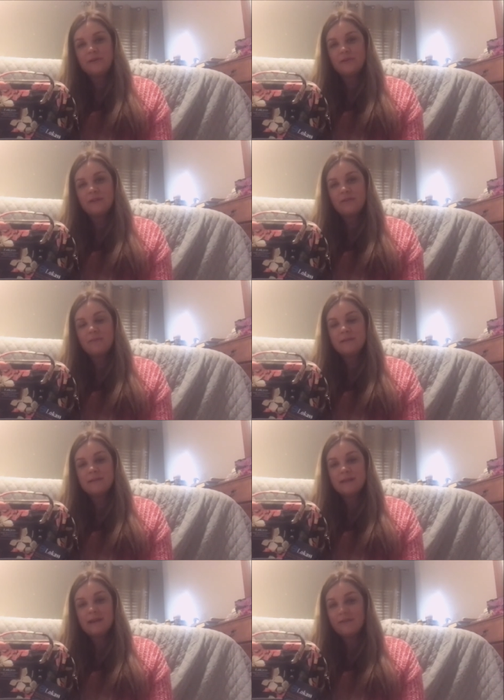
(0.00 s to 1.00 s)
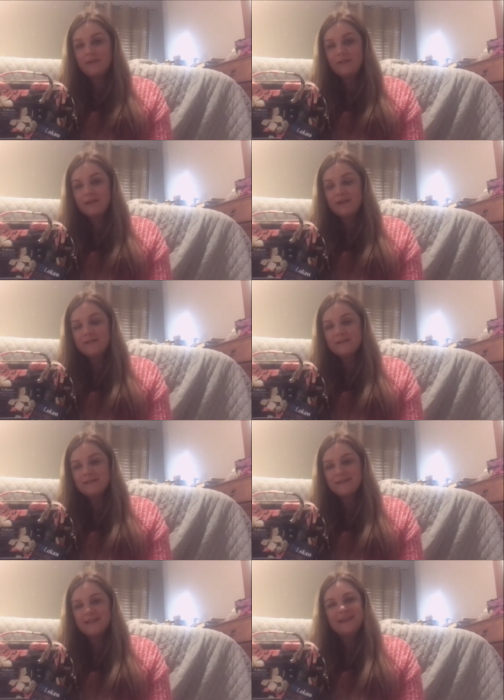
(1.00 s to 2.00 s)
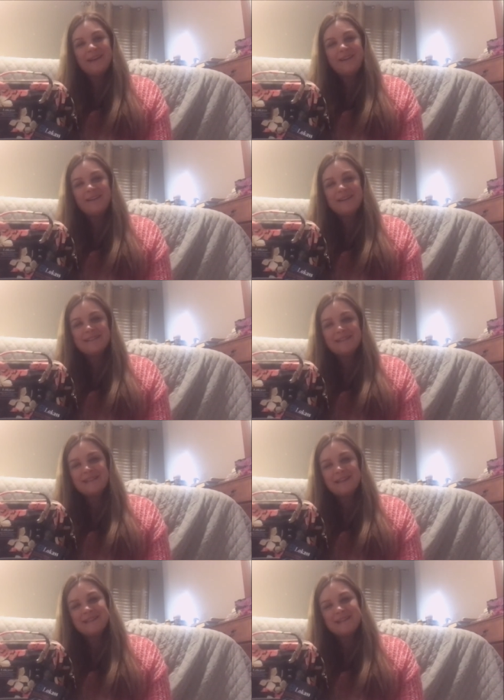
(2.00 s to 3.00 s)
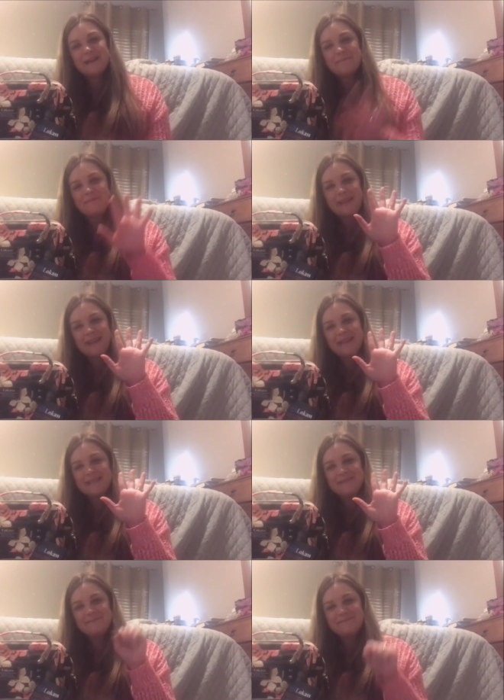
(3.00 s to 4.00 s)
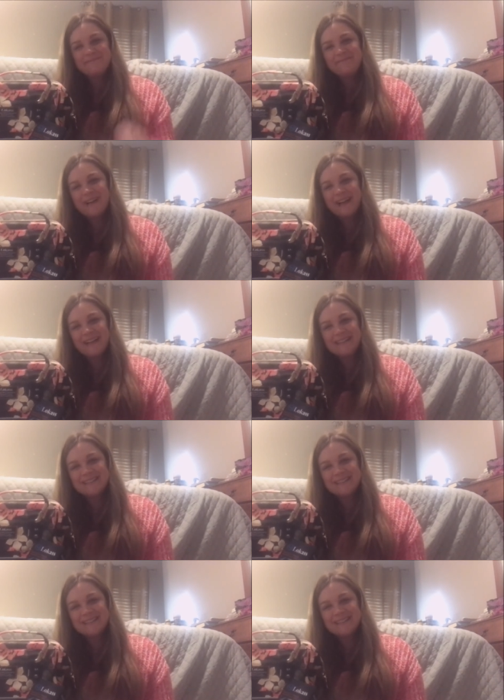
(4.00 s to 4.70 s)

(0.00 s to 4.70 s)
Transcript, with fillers: you'll never miss any of our videos. Alright, until next time. Thanks. Bye.